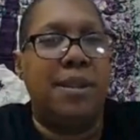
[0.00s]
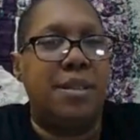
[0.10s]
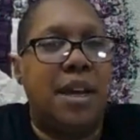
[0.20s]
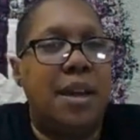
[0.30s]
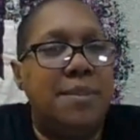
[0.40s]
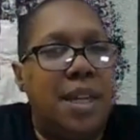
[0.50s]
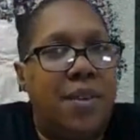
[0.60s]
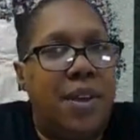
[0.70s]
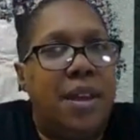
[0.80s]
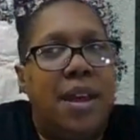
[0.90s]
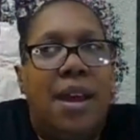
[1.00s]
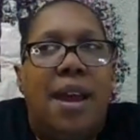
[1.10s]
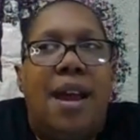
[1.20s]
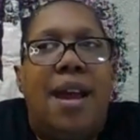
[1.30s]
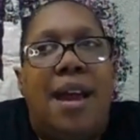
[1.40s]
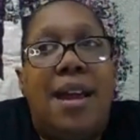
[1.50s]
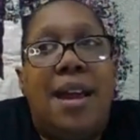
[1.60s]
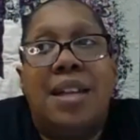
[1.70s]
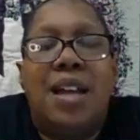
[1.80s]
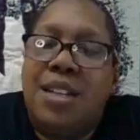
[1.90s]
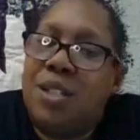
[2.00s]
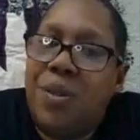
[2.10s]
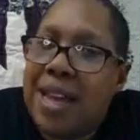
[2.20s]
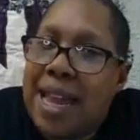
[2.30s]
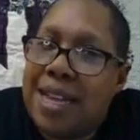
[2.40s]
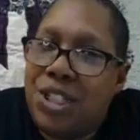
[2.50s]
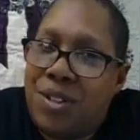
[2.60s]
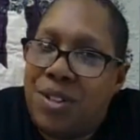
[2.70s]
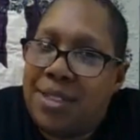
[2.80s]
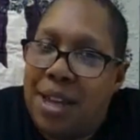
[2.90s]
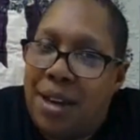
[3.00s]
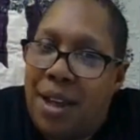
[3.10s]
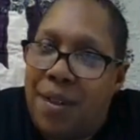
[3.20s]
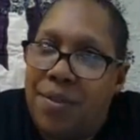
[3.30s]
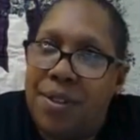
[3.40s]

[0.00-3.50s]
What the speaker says: the time saving. I don't think I can stress that enough.